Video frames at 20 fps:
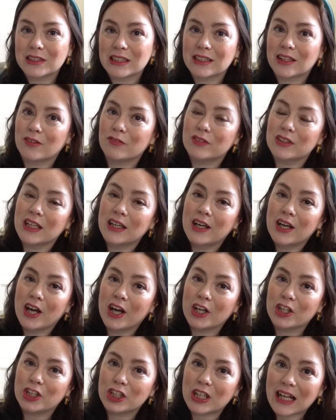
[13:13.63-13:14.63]
I loved
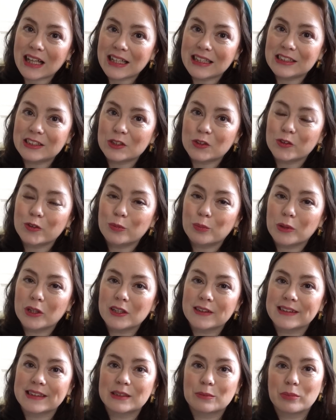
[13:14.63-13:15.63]
her Chalet School
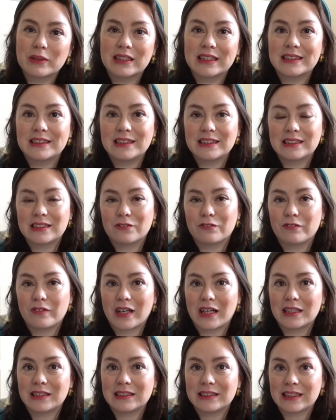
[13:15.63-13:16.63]
books, but this is the
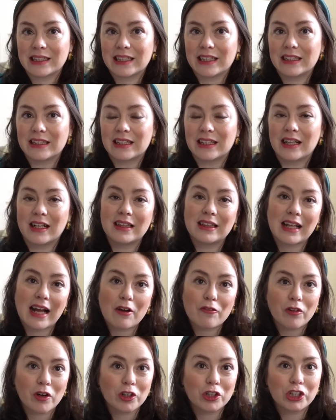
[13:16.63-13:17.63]
first in the La
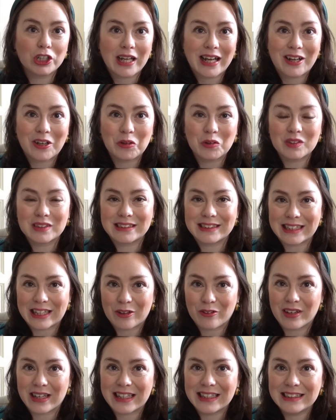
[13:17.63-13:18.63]
Rochelle
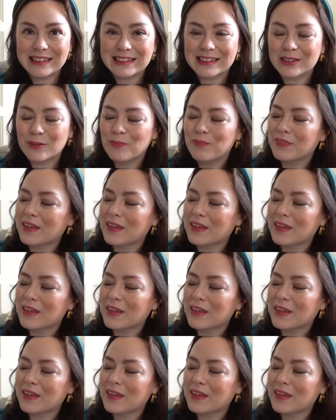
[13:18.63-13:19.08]
series.